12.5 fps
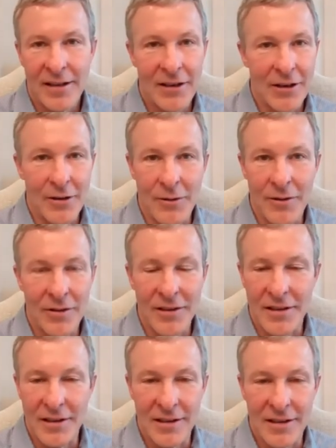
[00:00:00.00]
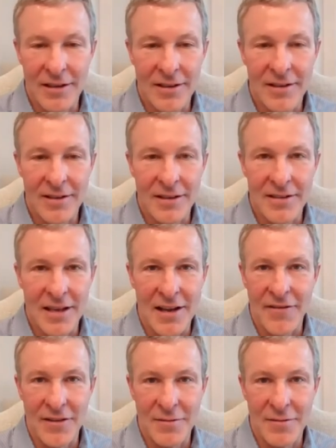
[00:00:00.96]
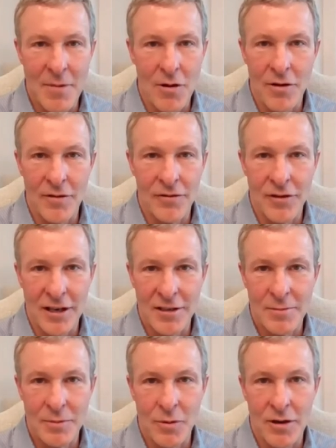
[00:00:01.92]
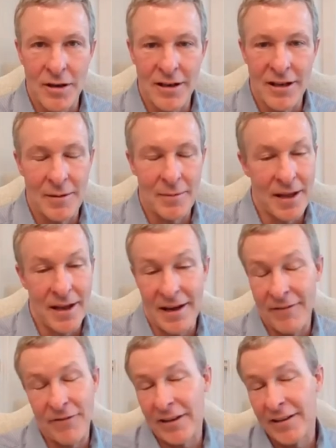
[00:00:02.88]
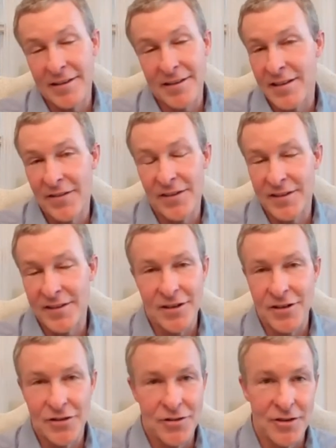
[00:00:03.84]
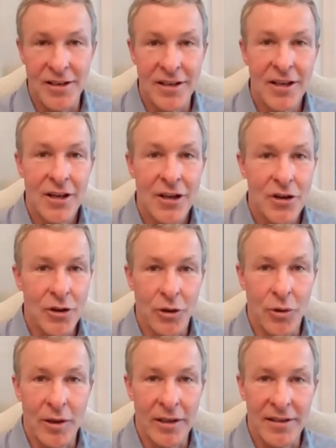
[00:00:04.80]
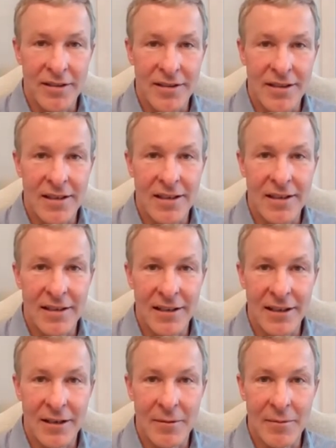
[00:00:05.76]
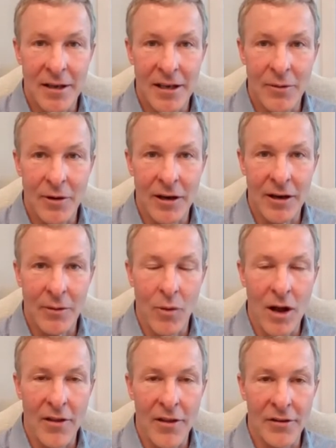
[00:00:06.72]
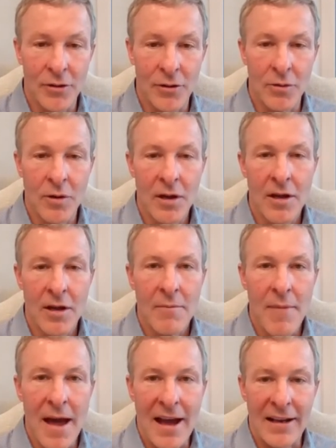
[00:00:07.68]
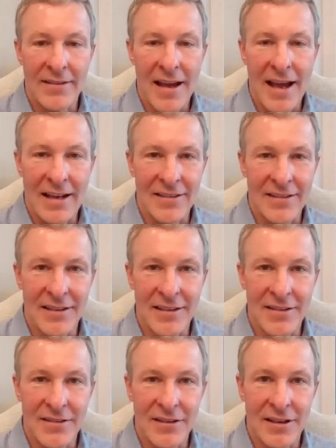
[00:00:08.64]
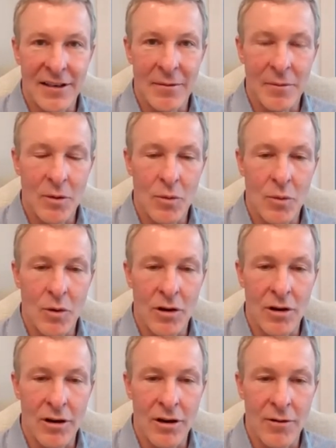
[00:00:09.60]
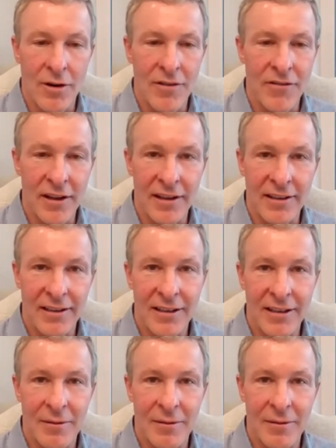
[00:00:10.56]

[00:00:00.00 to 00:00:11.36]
the safest mode of transport, and frankly, the safest industry you're going to see anywhere. And while the 2 MAX accidents were horrific,